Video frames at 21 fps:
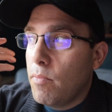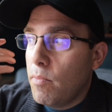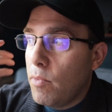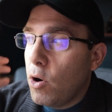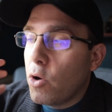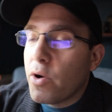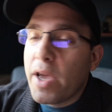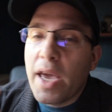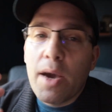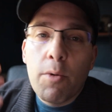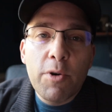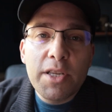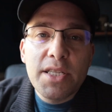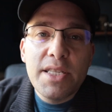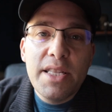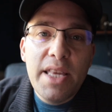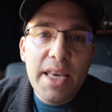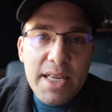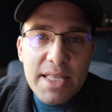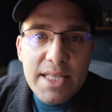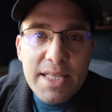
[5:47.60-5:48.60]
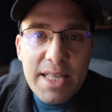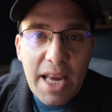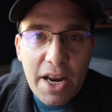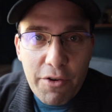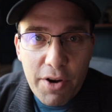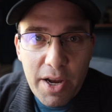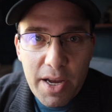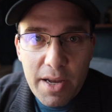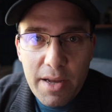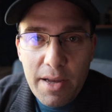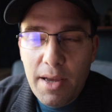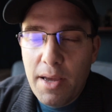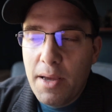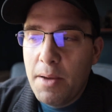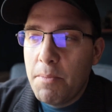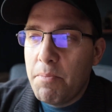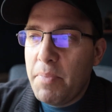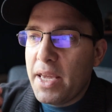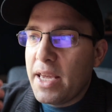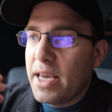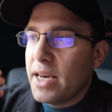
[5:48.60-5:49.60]
Okay, what's the etc.?
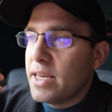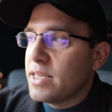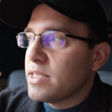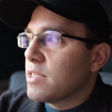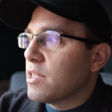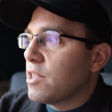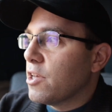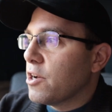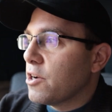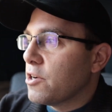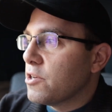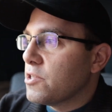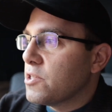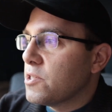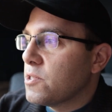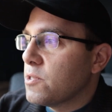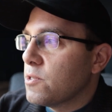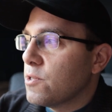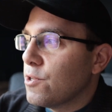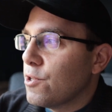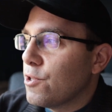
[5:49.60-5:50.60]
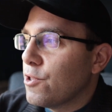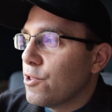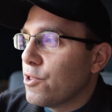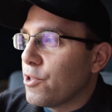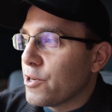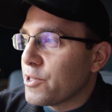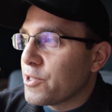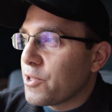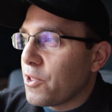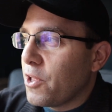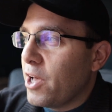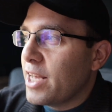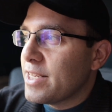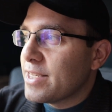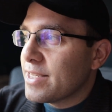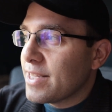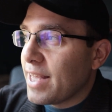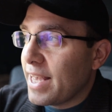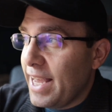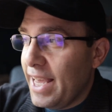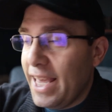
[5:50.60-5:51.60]
Because there's
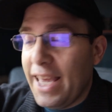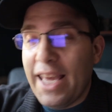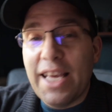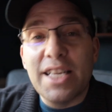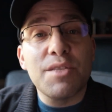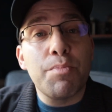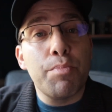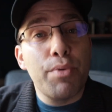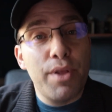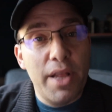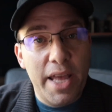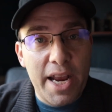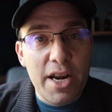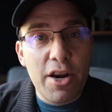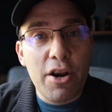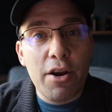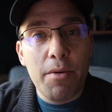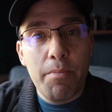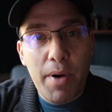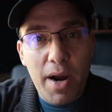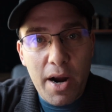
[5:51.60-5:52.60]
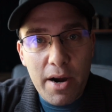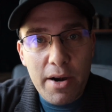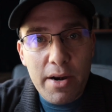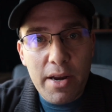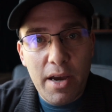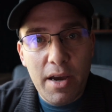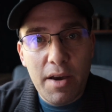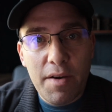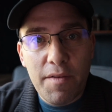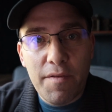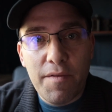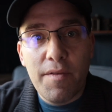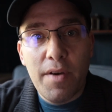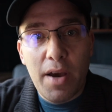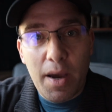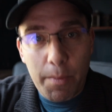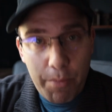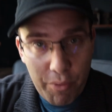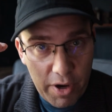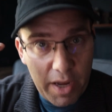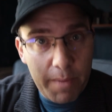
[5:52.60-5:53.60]
lots, like, is Planner part of
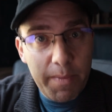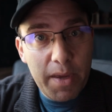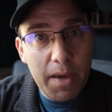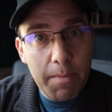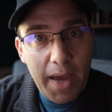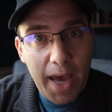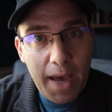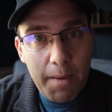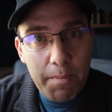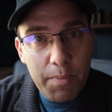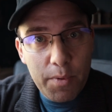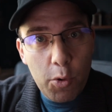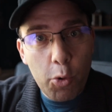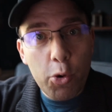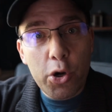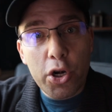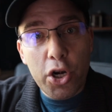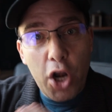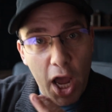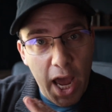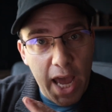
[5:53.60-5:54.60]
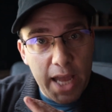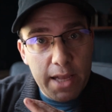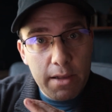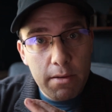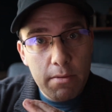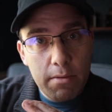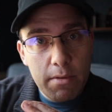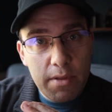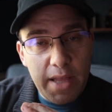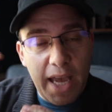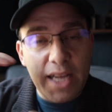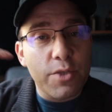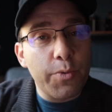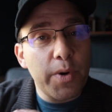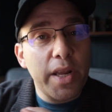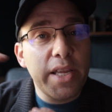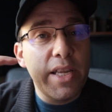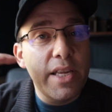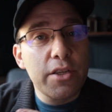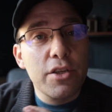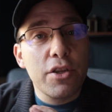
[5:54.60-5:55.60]
a premium app or not? That's what
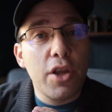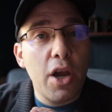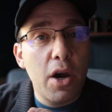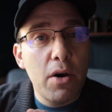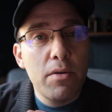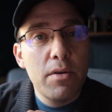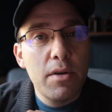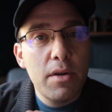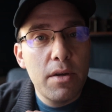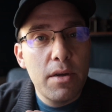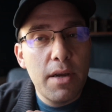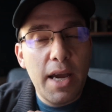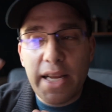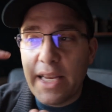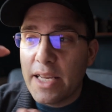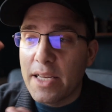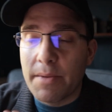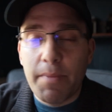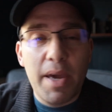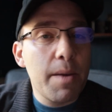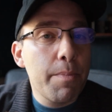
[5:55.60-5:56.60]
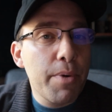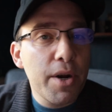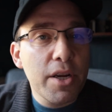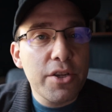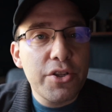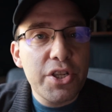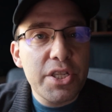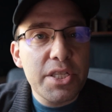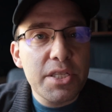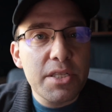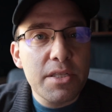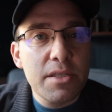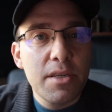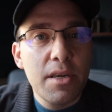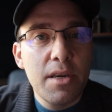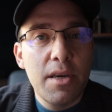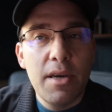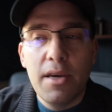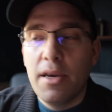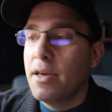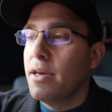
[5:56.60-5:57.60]
I need to know. I need to make a purchase.
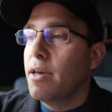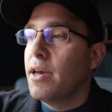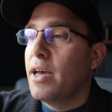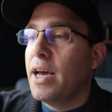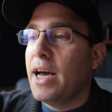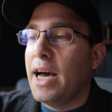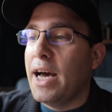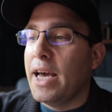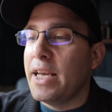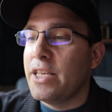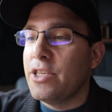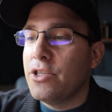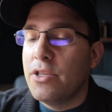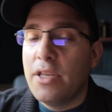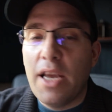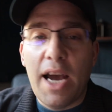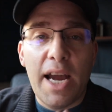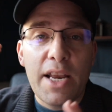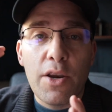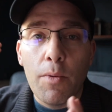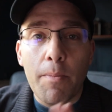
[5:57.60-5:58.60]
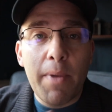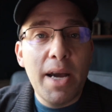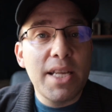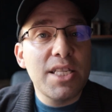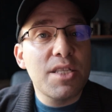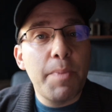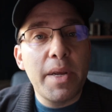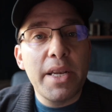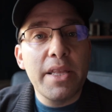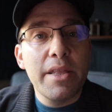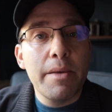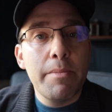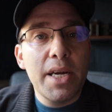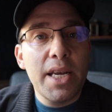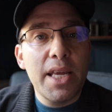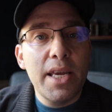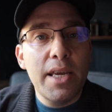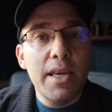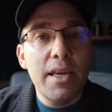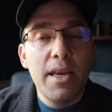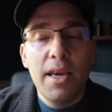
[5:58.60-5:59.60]
I don't mind spending the
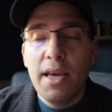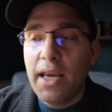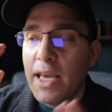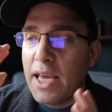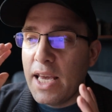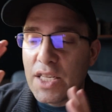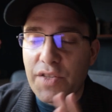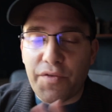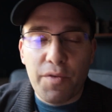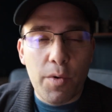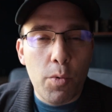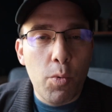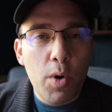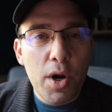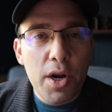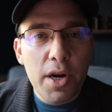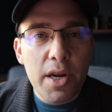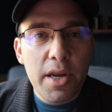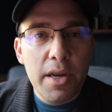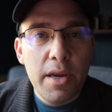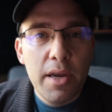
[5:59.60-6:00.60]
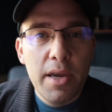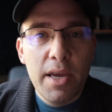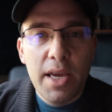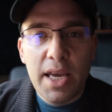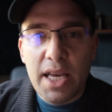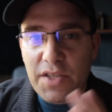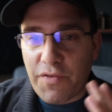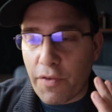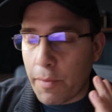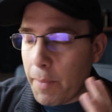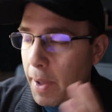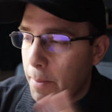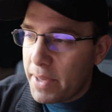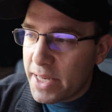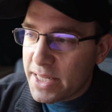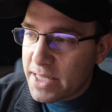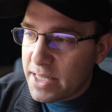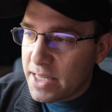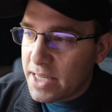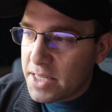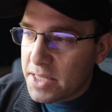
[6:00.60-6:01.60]
money. It's for work. It's for my
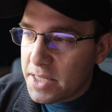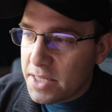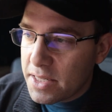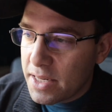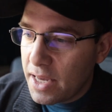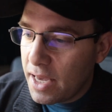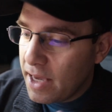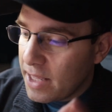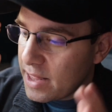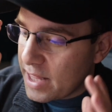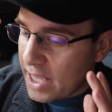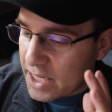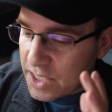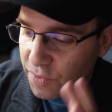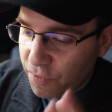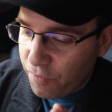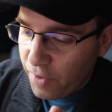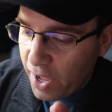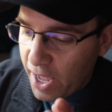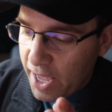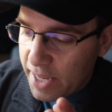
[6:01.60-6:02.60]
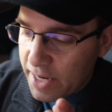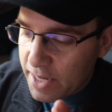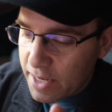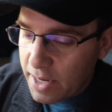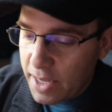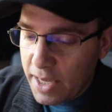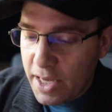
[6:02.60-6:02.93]
business. That's fine.